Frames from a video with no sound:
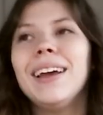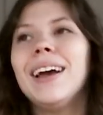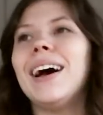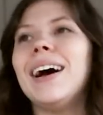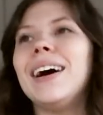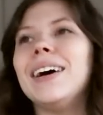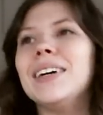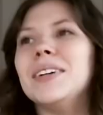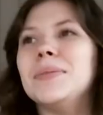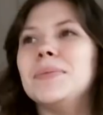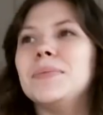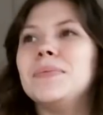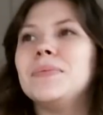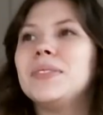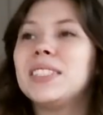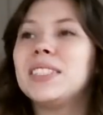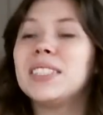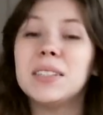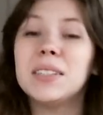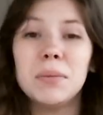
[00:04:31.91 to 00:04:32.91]

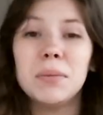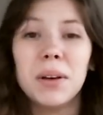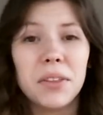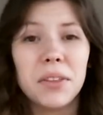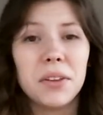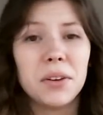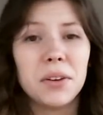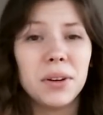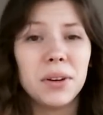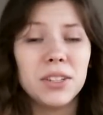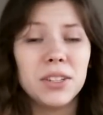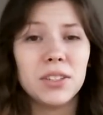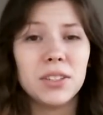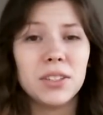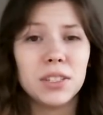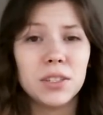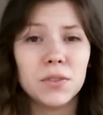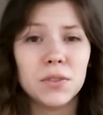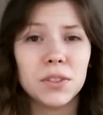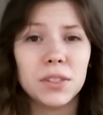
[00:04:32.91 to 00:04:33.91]
Some other
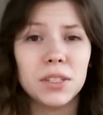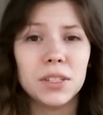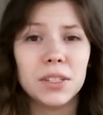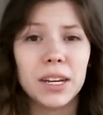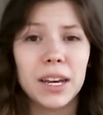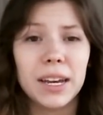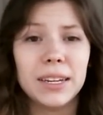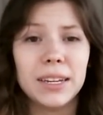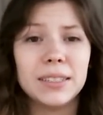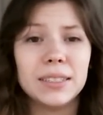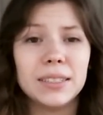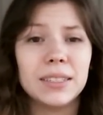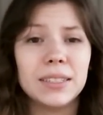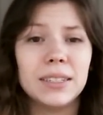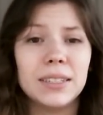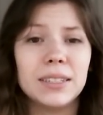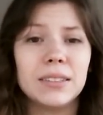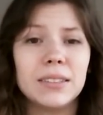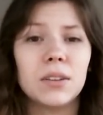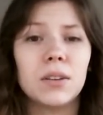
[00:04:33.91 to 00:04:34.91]
questions for you guys
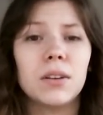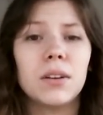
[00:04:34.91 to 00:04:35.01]
is,